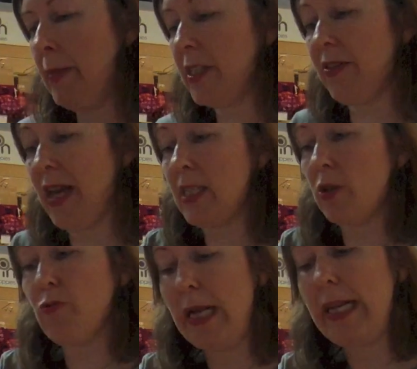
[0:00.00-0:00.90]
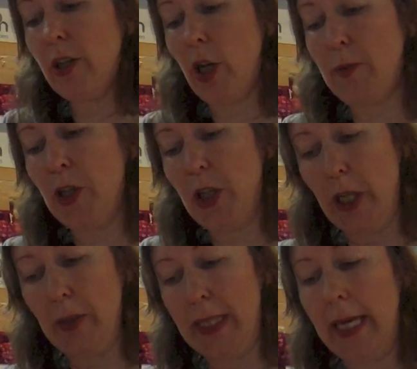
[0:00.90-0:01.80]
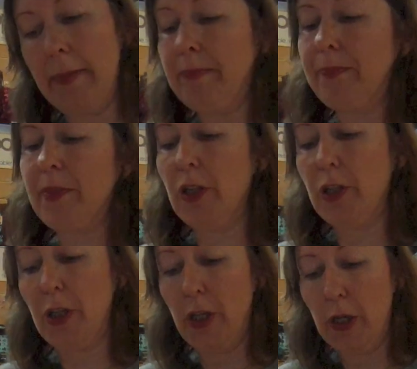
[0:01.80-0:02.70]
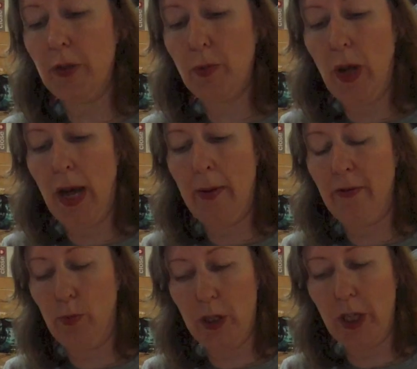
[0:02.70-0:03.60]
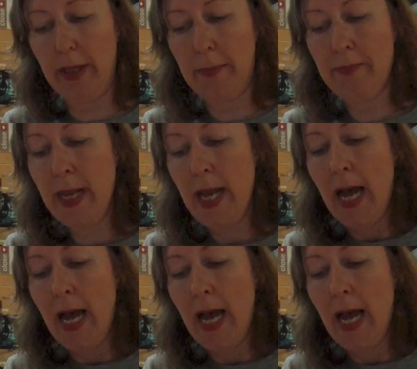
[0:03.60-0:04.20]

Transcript: So that's a really good option to use for washing them.